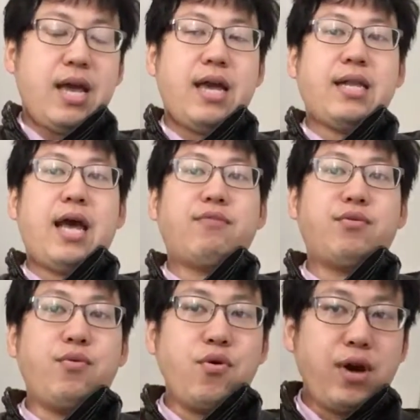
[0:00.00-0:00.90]
And I
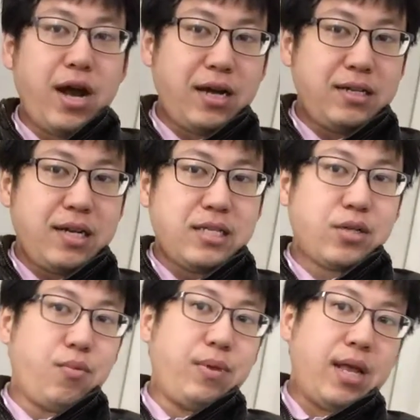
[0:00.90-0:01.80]
have to work hard as
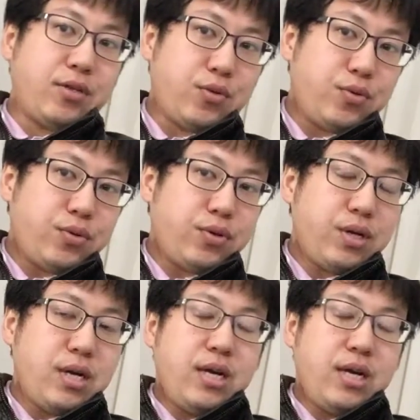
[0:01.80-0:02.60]
a combination to.